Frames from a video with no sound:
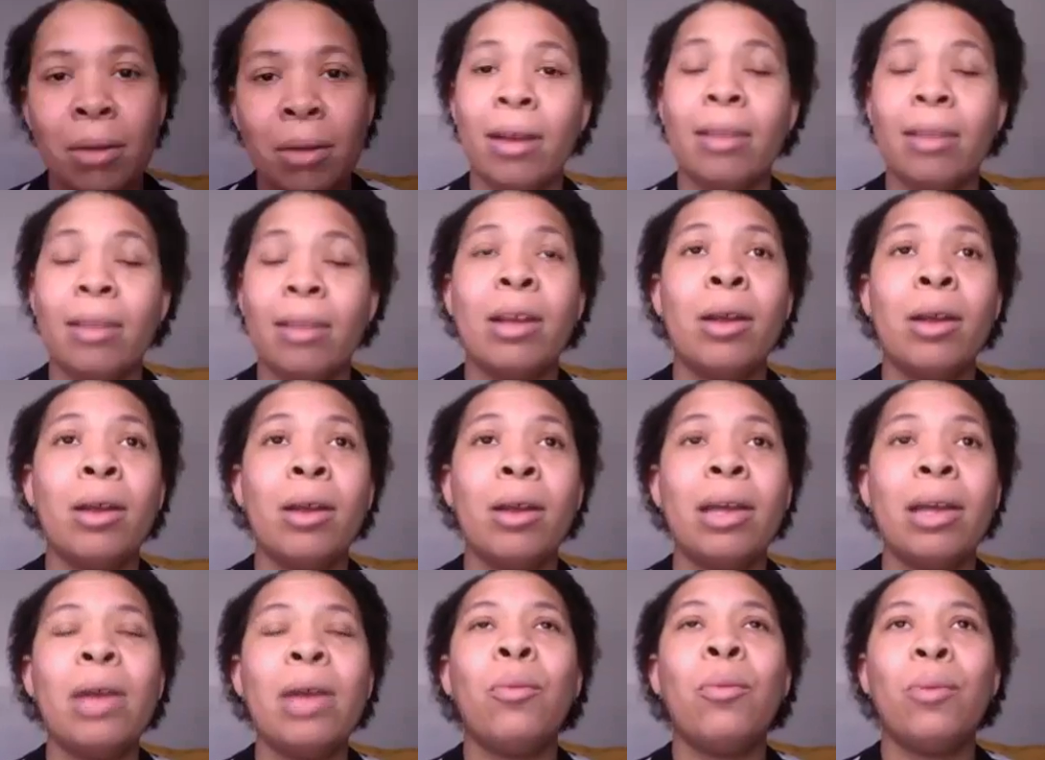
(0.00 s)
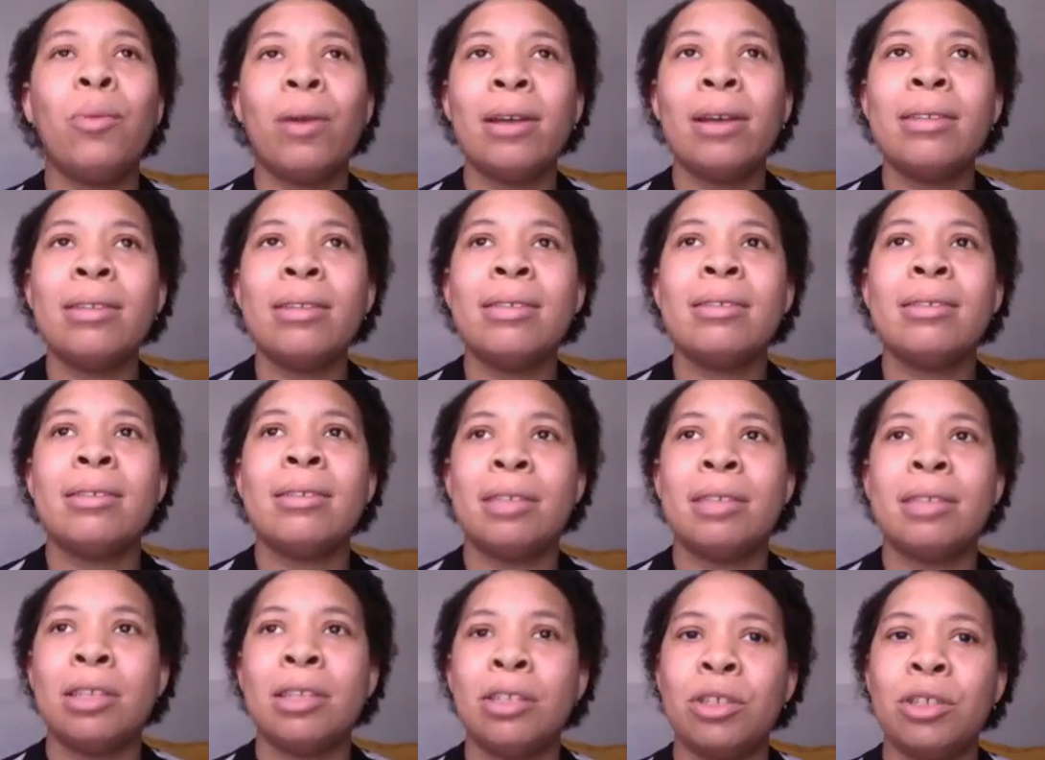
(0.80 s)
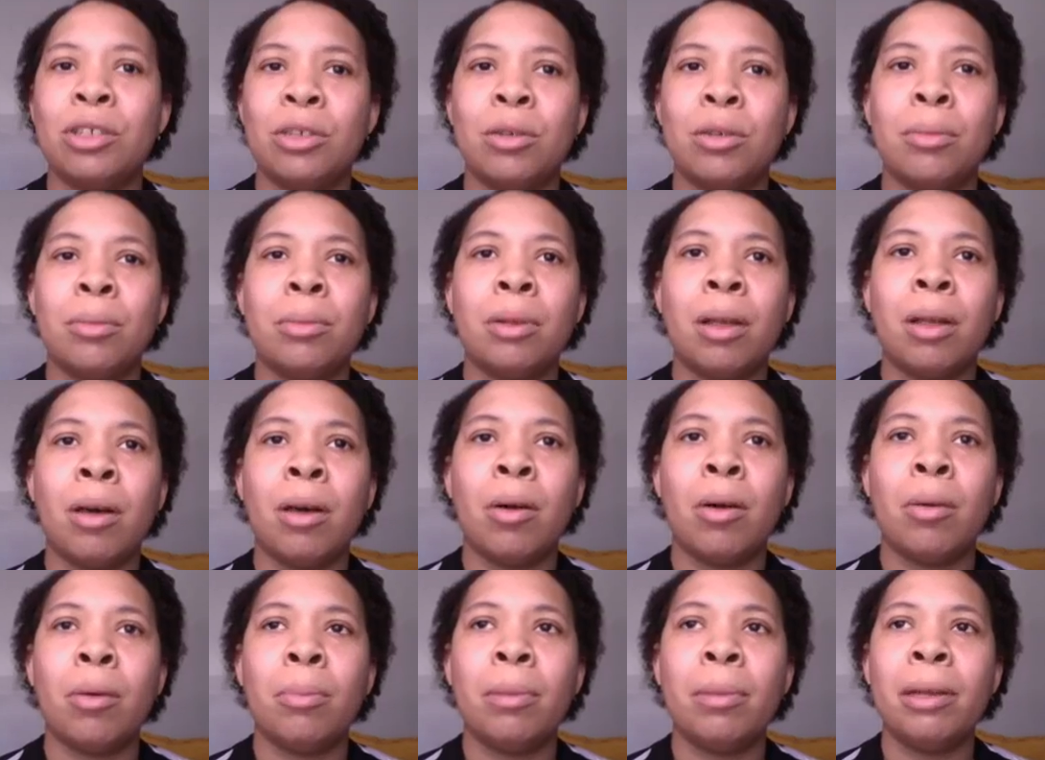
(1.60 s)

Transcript: There it was an additional blow,